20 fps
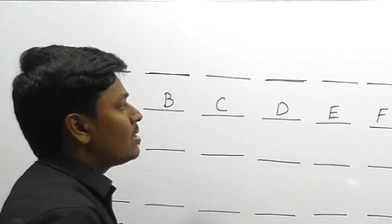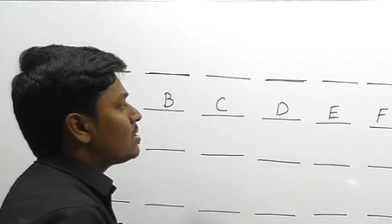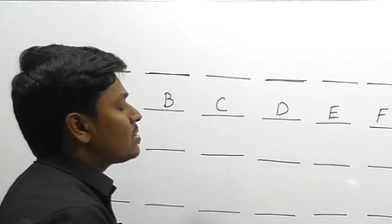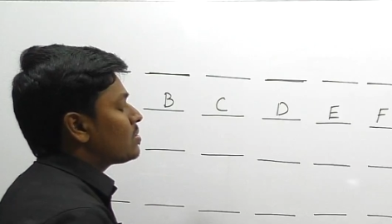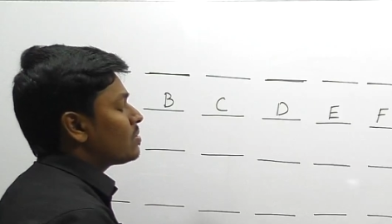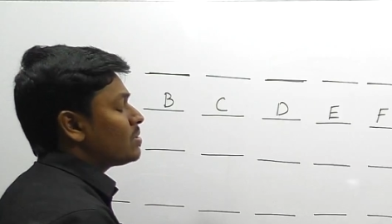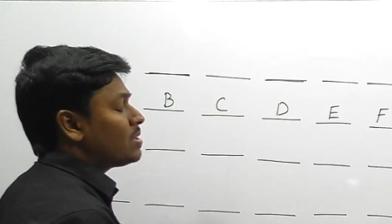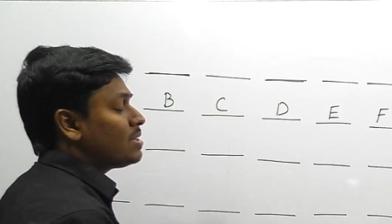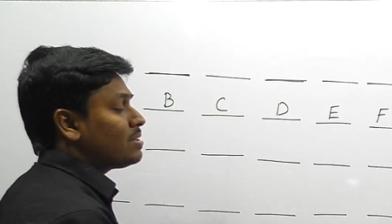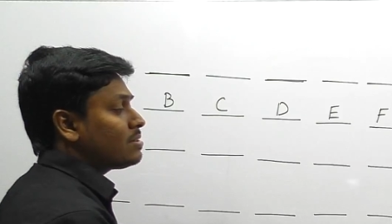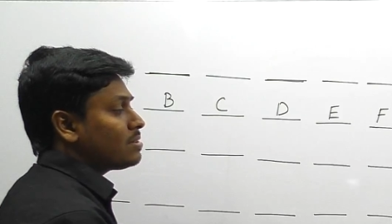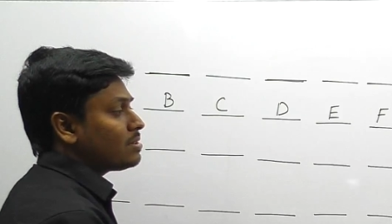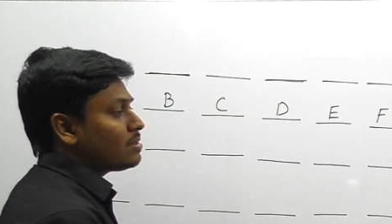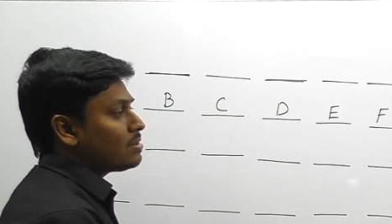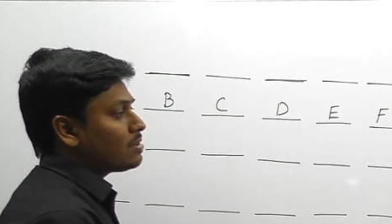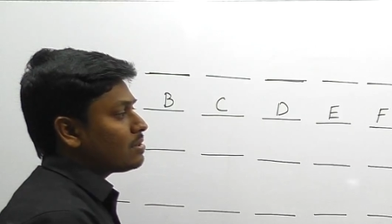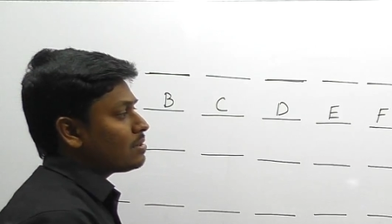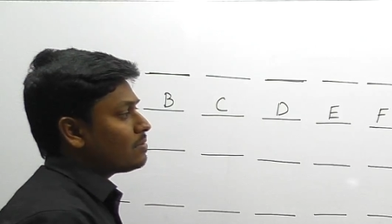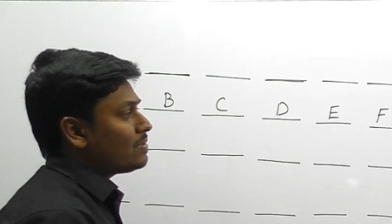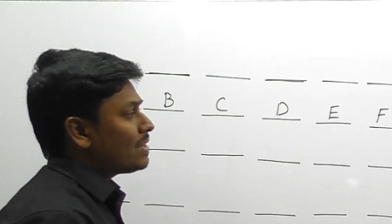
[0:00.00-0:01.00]
so
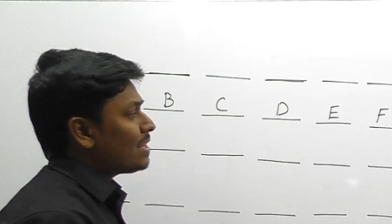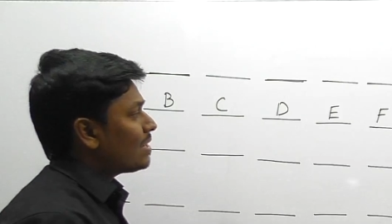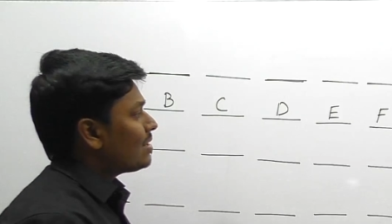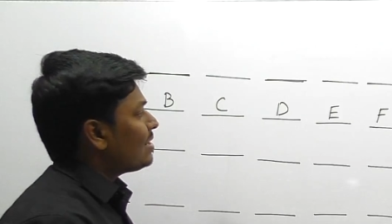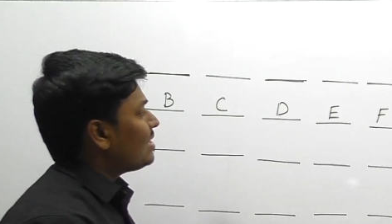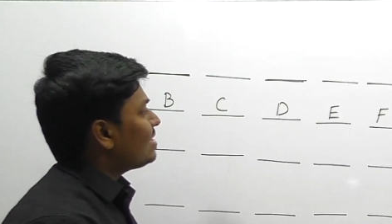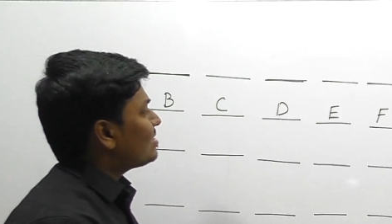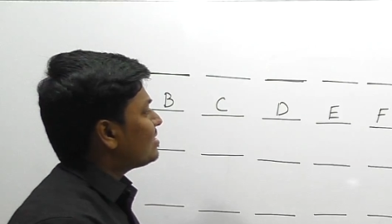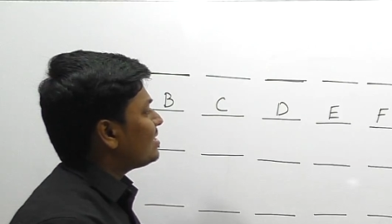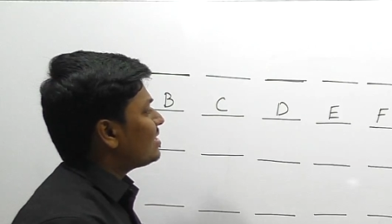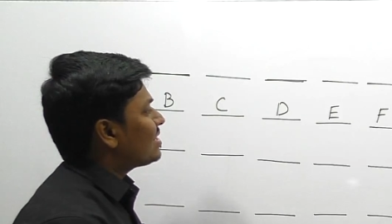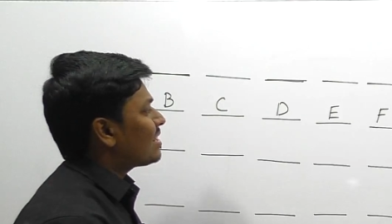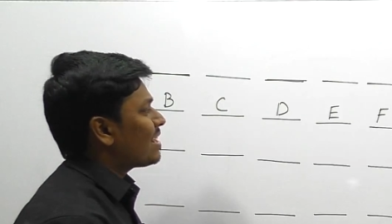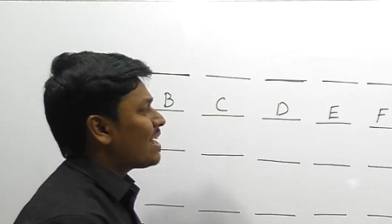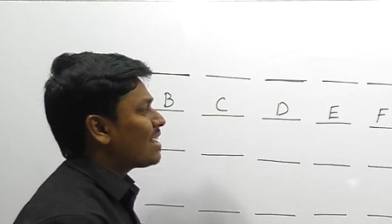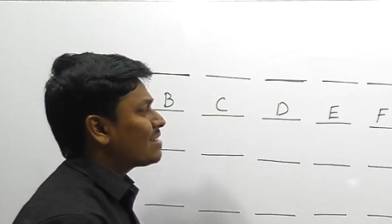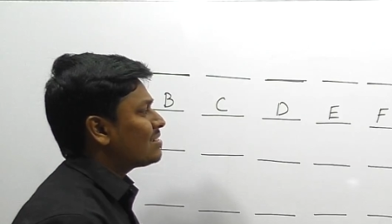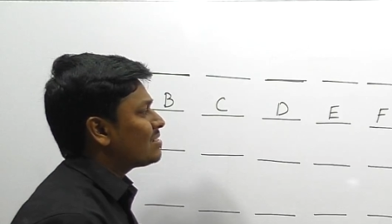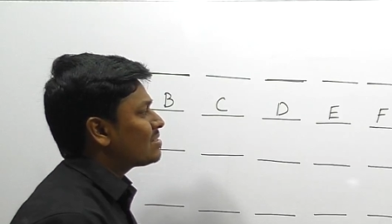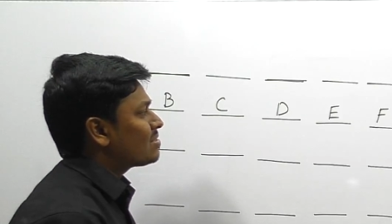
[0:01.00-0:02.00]
that we can easily
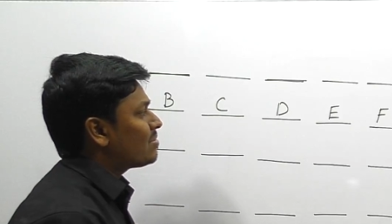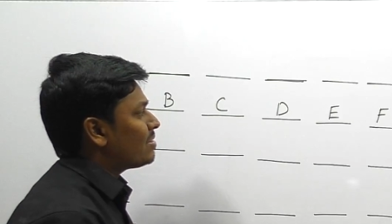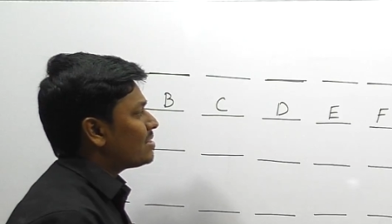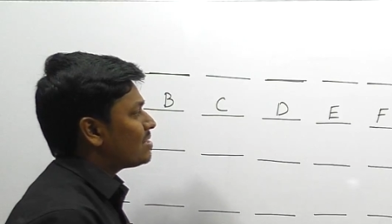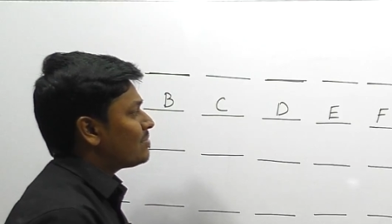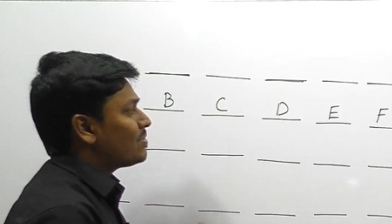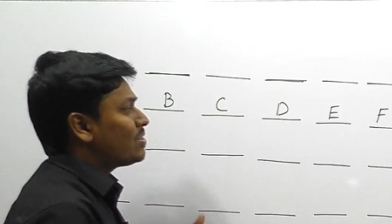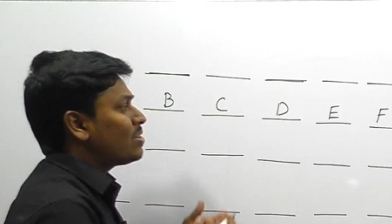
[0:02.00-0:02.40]
crack this question.